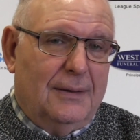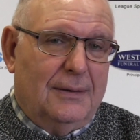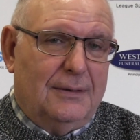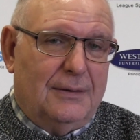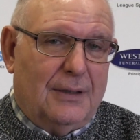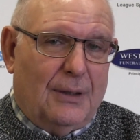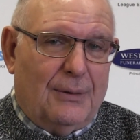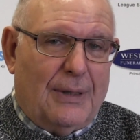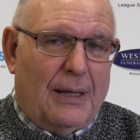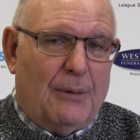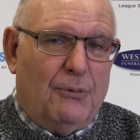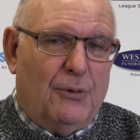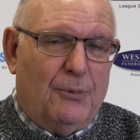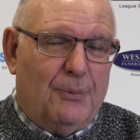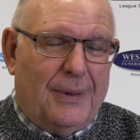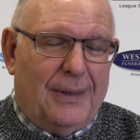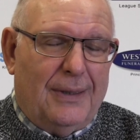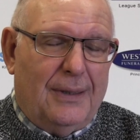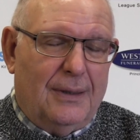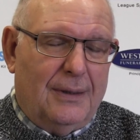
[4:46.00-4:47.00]
So that
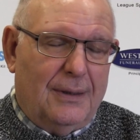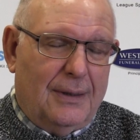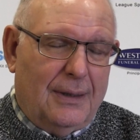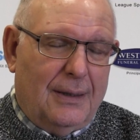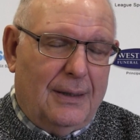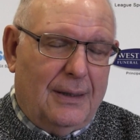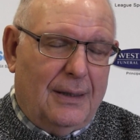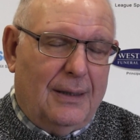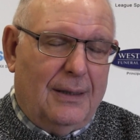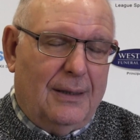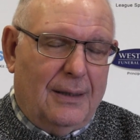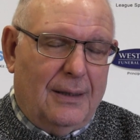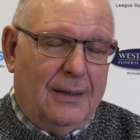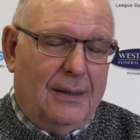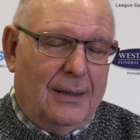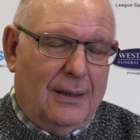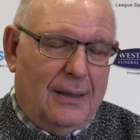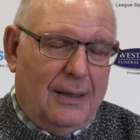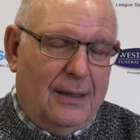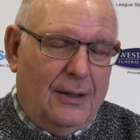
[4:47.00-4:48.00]
would be
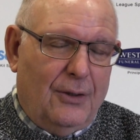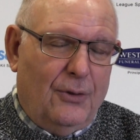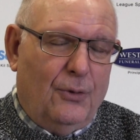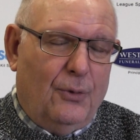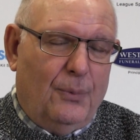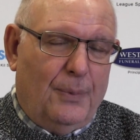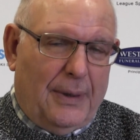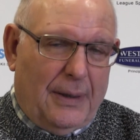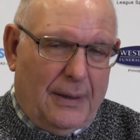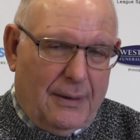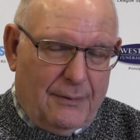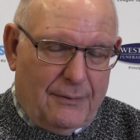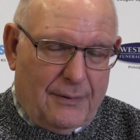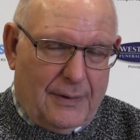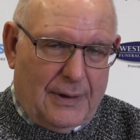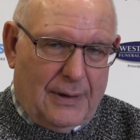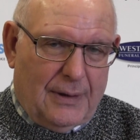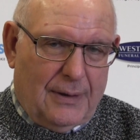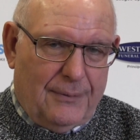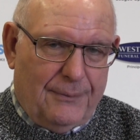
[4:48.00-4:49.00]
a little bit of
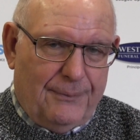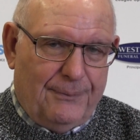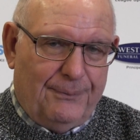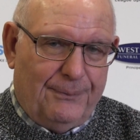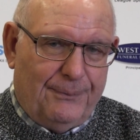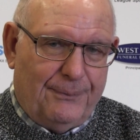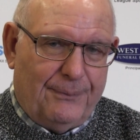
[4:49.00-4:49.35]
a